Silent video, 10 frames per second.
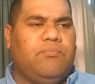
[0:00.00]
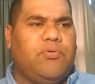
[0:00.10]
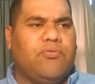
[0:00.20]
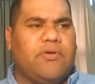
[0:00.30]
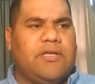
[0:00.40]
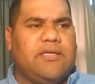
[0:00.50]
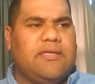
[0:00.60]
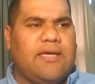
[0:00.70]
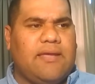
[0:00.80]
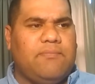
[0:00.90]
ball running
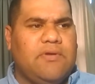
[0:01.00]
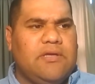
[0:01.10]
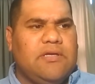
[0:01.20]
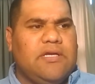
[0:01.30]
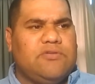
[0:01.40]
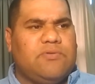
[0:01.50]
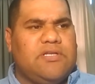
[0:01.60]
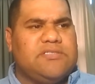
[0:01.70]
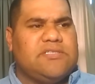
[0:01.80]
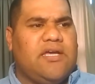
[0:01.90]
game, as
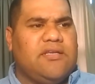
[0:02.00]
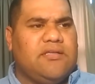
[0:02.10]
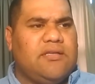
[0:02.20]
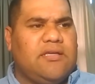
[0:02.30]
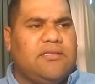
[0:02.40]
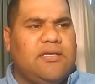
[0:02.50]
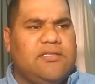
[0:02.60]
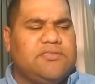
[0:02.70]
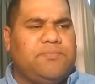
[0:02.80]
well as Tan and Callis,